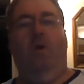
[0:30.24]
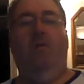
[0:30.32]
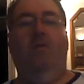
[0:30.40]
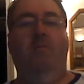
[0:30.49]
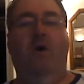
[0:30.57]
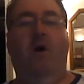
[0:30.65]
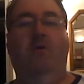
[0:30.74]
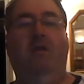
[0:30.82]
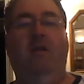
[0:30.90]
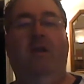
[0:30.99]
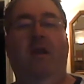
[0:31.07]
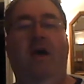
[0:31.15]
well, the
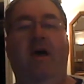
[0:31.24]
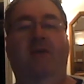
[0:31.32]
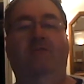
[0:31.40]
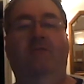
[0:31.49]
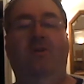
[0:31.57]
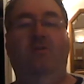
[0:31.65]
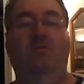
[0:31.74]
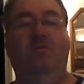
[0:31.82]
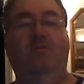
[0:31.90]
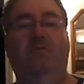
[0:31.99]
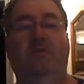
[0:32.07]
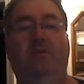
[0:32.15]
modern life don't
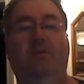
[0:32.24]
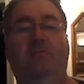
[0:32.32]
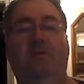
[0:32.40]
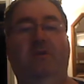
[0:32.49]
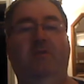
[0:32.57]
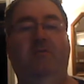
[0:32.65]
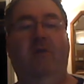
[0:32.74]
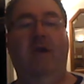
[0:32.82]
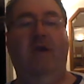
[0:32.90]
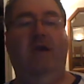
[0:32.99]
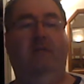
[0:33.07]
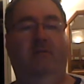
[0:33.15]
treat me
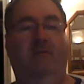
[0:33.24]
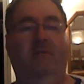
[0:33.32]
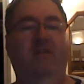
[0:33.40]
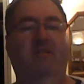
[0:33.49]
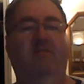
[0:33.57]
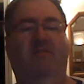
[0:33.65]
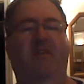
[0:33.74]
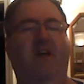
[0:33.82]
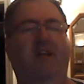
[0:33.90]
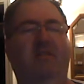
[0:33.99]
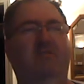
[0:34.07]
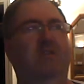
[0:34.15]
right. This
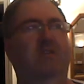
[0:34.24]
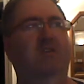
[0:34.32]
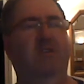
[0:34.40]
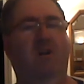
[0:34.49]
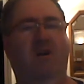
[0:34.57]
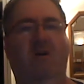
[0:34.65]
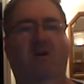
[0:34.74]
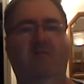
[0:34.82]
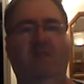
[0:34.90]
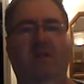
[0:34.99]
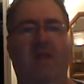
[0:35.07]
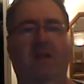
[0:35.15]
factory
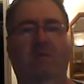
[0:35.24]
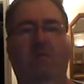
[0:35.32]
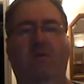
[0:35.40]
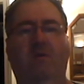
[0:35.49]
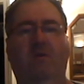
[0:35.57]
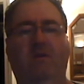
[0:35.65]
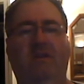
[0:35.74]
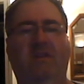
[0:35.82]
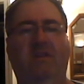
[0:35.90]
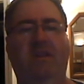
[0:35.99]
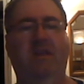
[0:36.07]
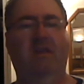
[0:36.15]
job's like working
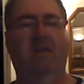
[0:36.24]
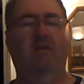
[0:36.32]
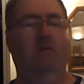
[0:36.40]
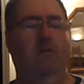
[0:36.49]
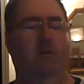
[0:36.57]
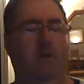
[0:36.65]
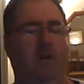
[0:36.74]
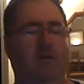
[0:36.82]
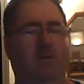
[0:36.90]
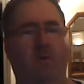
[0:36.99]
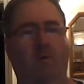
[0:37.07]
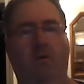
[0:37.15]
in hell.
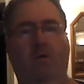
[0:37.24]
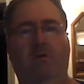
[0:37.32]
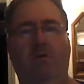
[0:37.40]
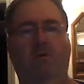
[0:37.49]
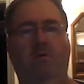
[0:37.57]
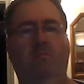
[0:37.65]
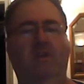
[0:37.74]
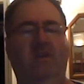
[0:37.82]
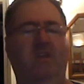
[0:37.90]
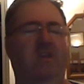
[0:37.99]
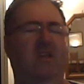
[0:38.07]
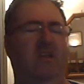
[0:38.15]
So I wanna
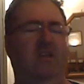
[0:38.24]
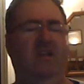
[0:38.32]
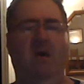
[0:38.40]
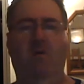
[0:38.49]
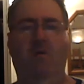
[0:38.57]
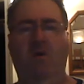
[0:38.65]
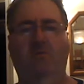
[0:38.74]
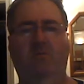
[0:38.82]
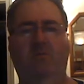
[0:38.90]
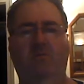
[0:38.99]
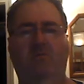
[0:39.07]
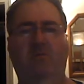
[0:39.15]
be, yes, I
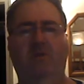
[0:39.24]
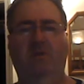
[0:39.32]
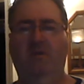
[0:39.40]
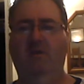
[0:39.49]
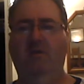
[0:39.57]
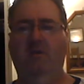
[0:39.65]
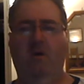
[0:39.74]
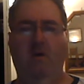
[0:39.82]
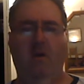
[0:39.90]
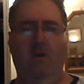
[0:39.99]
wanna be,